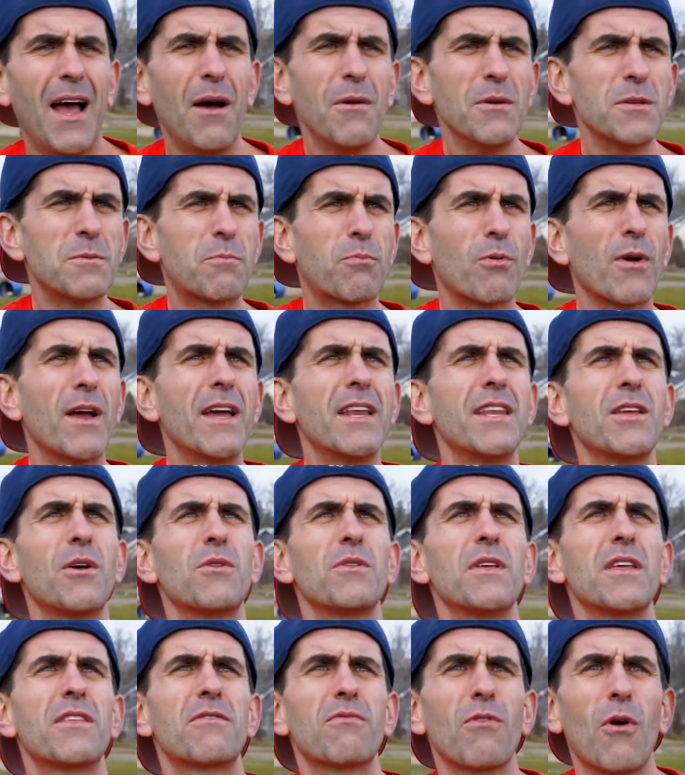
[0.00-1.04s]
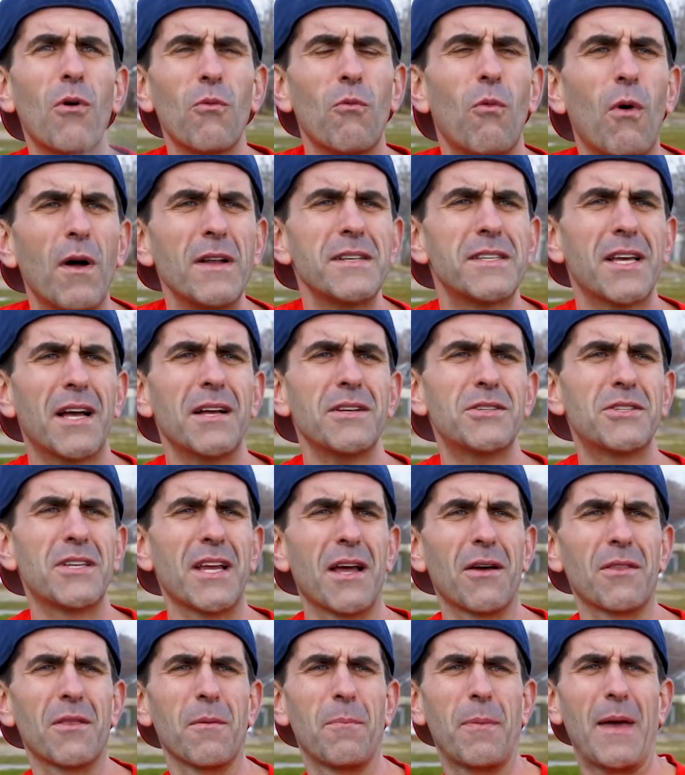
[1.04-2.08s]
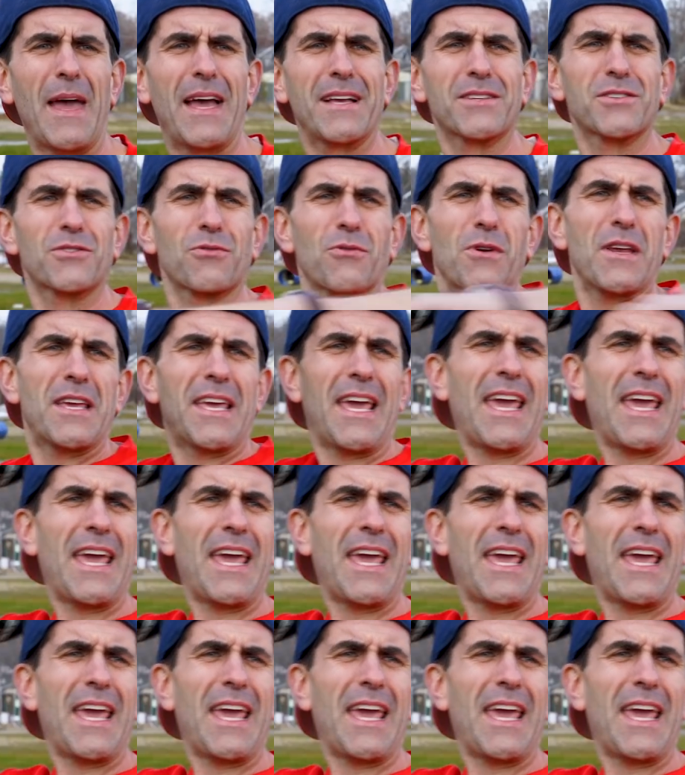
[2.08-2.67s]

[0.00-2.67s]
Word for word: How has Brady only thrown one touchdown the past three